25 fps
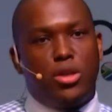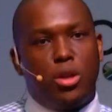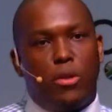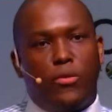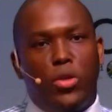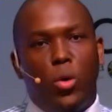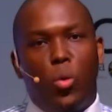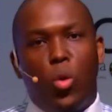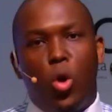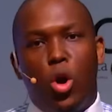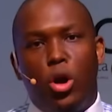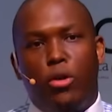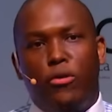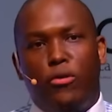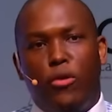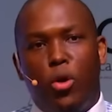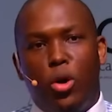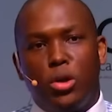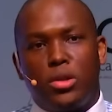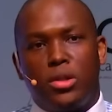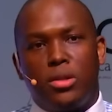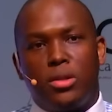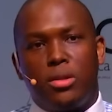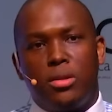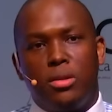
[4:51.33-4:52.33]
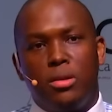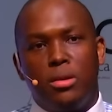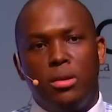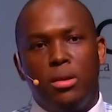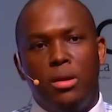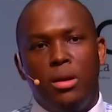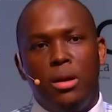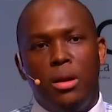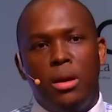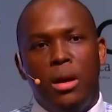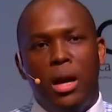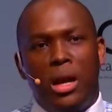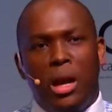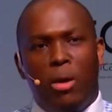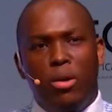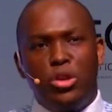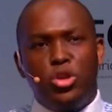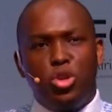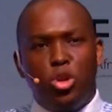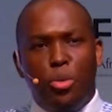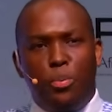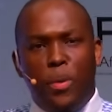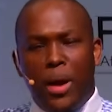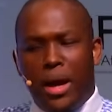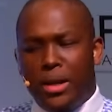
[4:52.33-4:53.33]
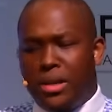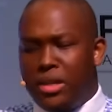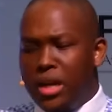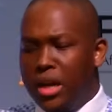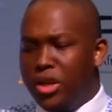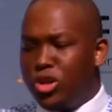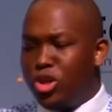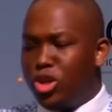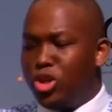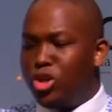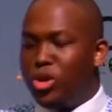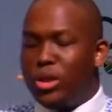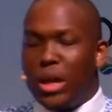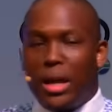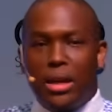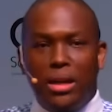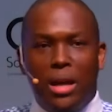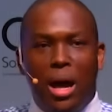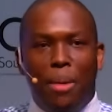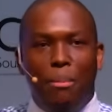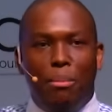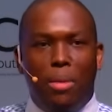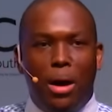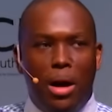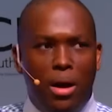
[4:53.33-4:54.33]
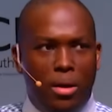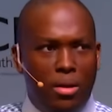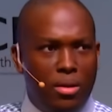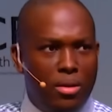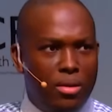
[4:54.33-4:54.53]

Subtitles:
of the workforce, and I want you to pay attention to that number,